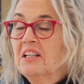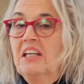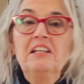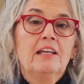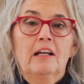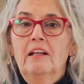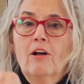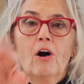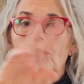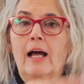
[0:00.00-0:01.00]
Can get in
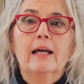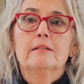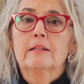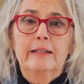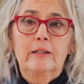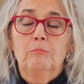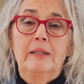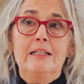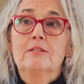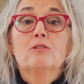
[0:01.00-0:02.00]
all kinds of little
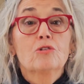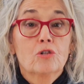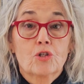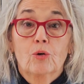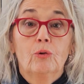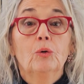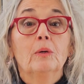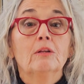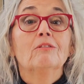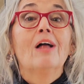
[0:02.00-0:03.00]
places to show you a
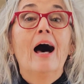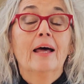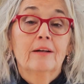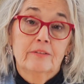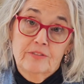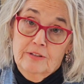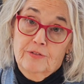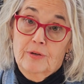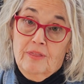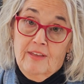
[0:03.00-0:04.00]
lot of
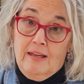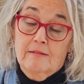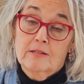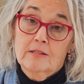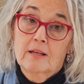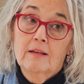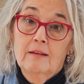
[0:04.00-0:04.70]
different things.